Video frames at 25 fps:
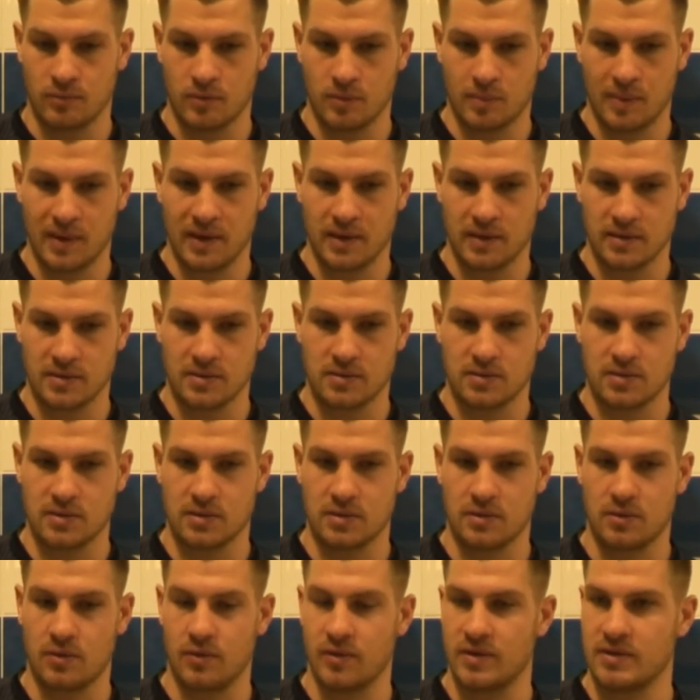the
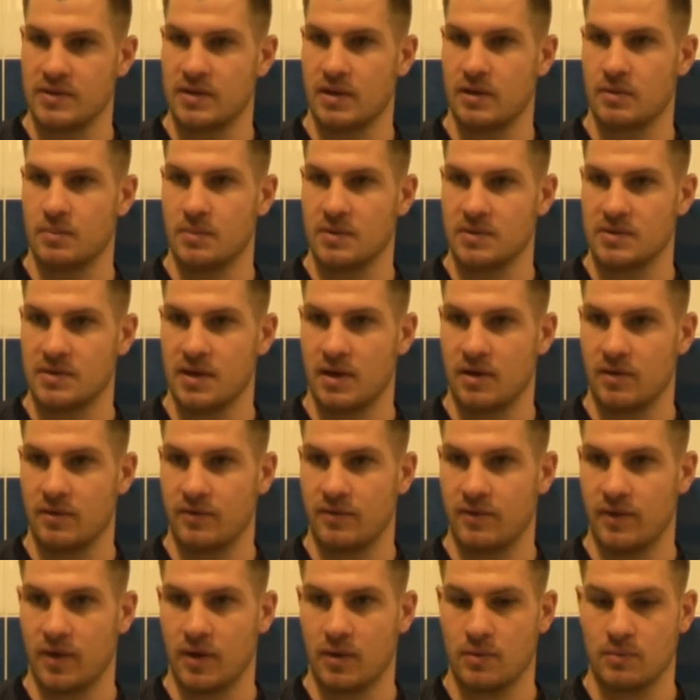biggest critic of
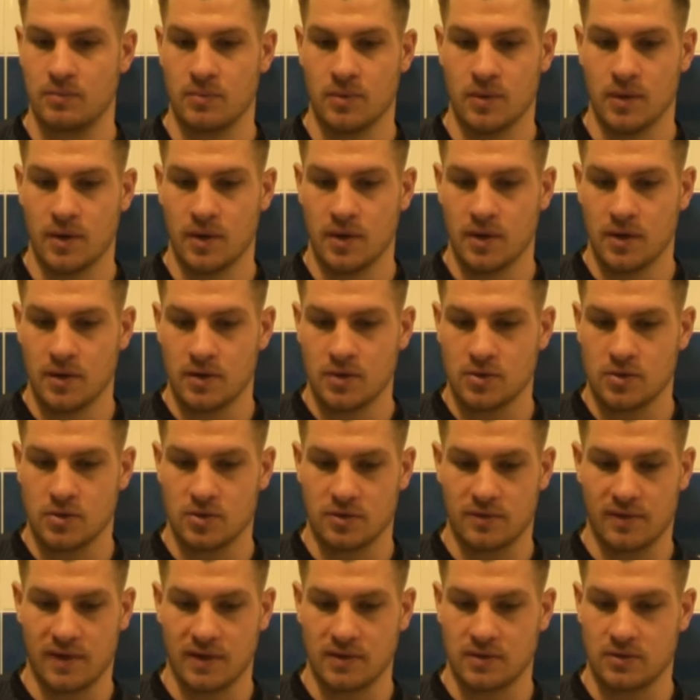myself.
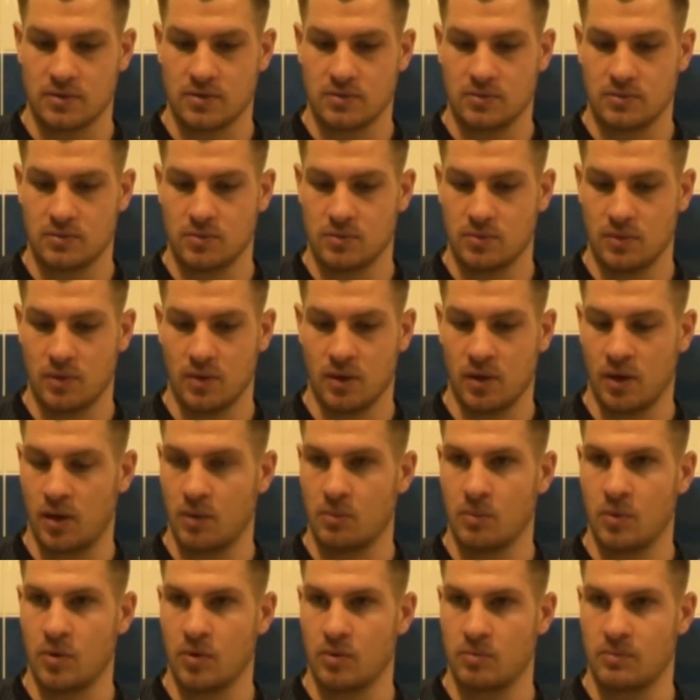Should have had a
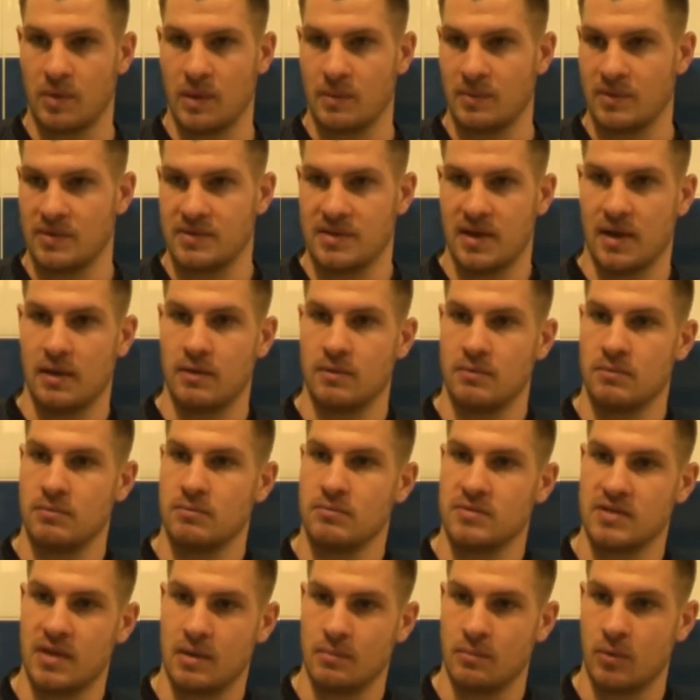lot more, maybe 10
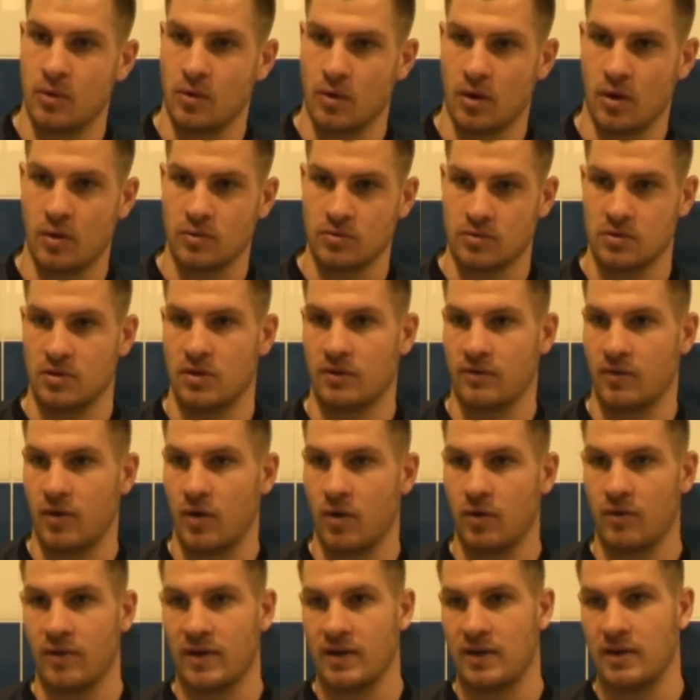more goals than I've
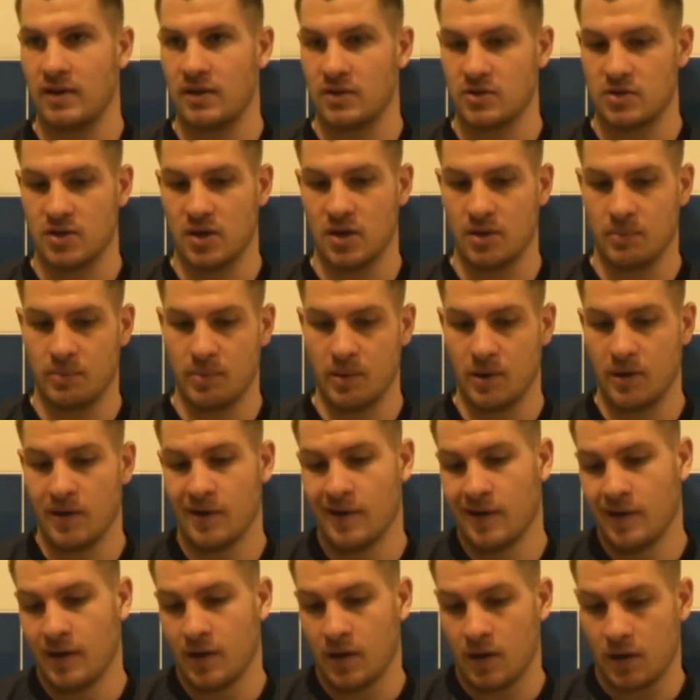got already this year, but
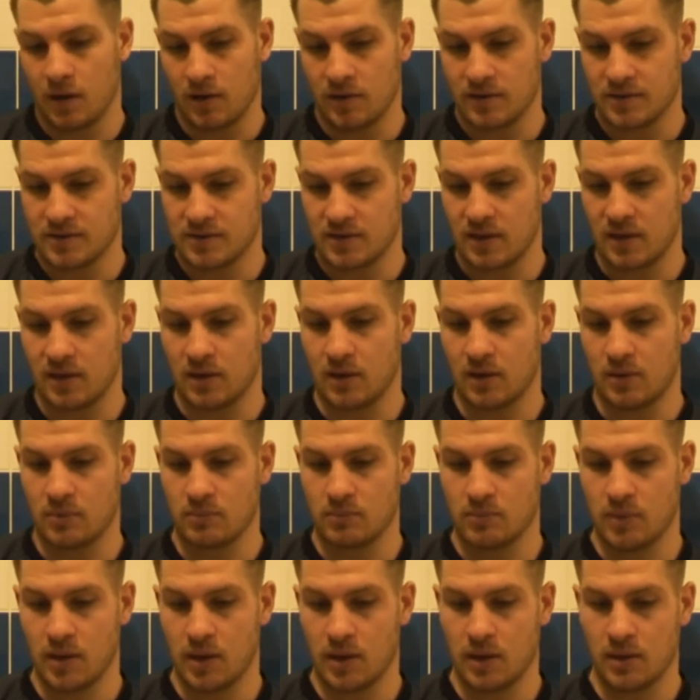like you say,
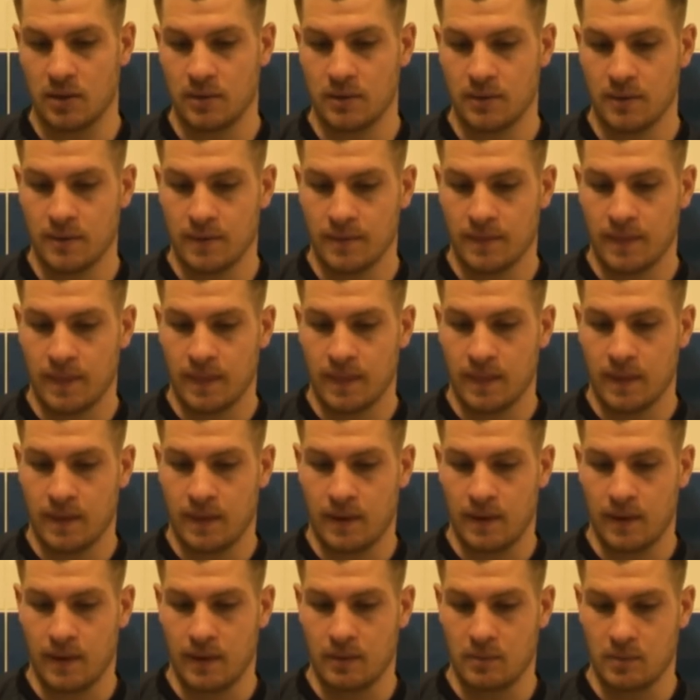
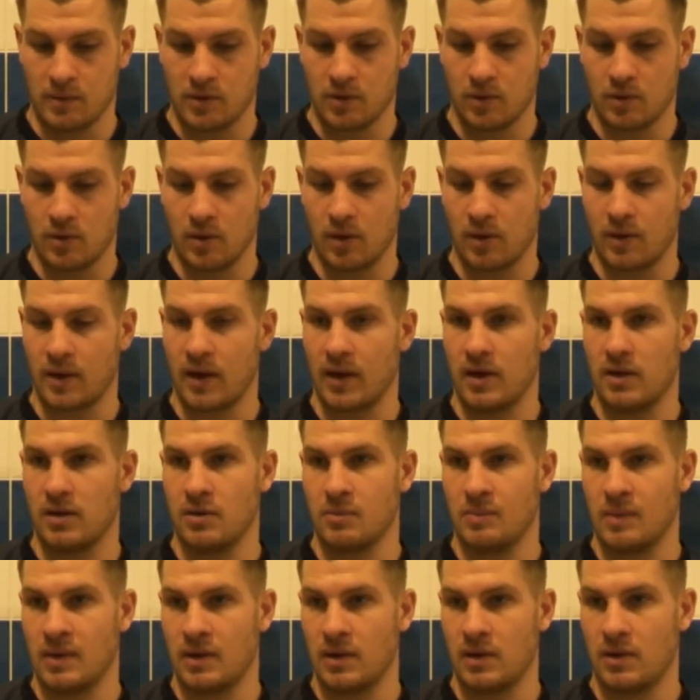we're doing okay at
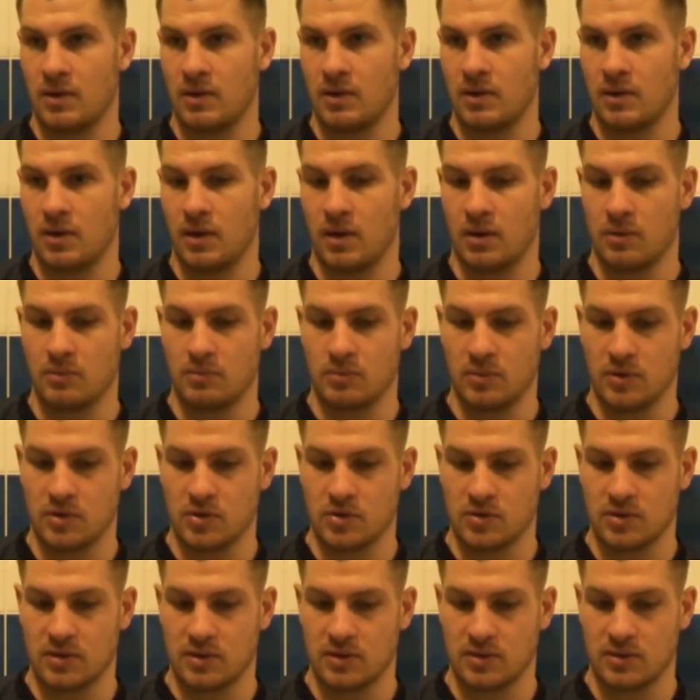the minute, and we
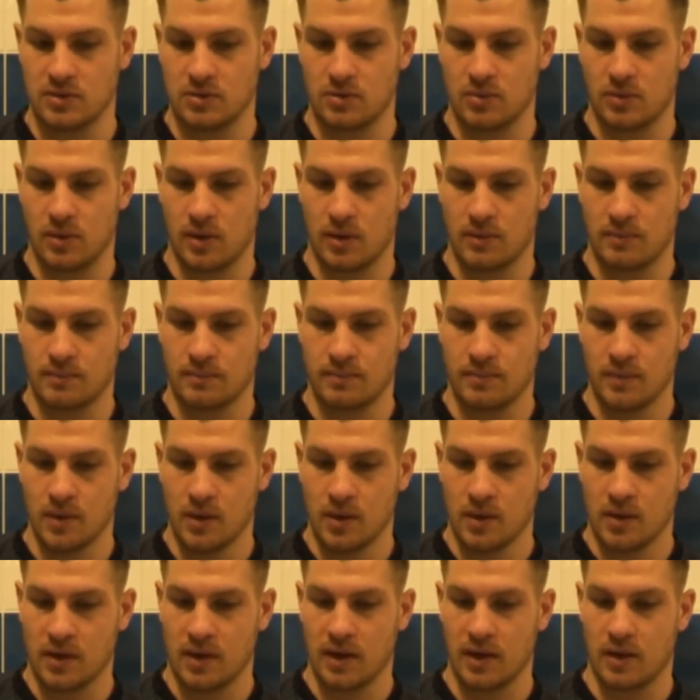just need to
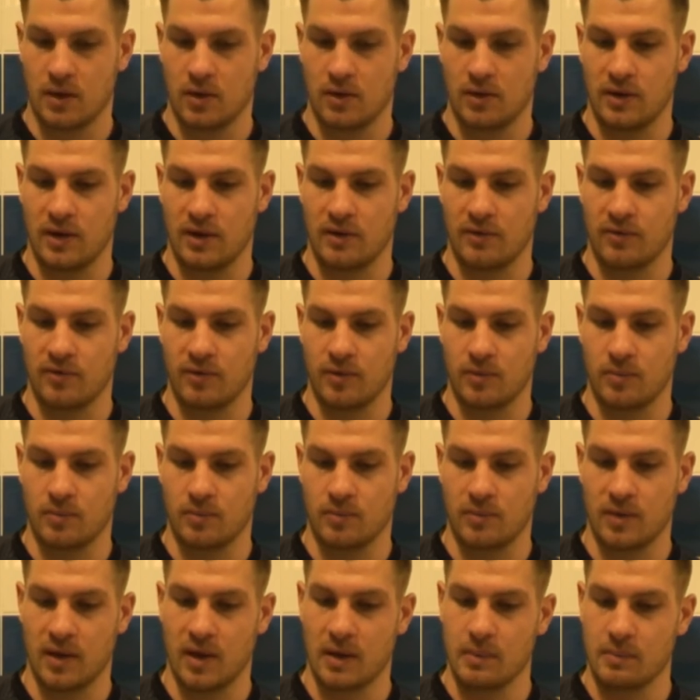kick on now
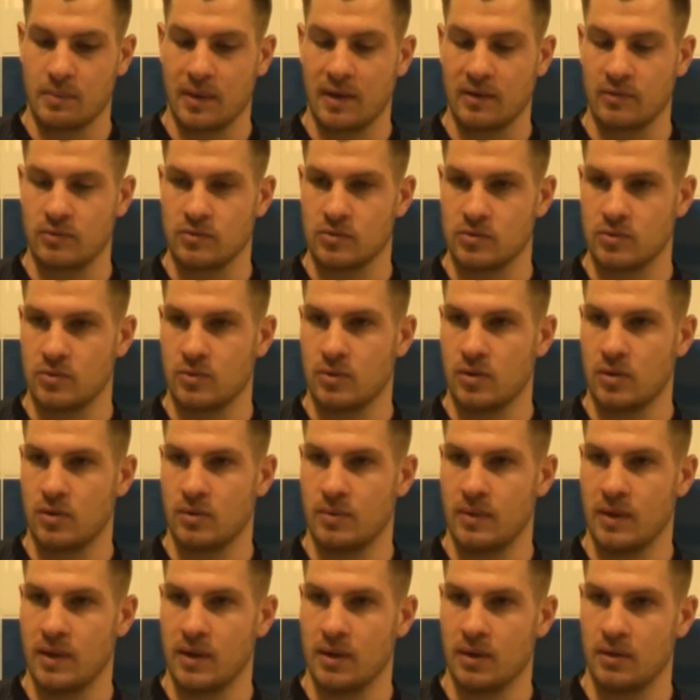from that bad result at
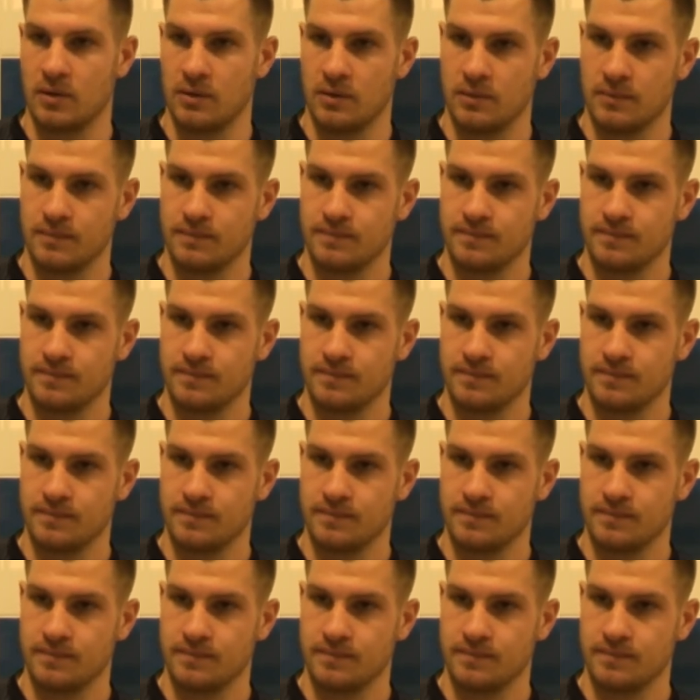the weekend.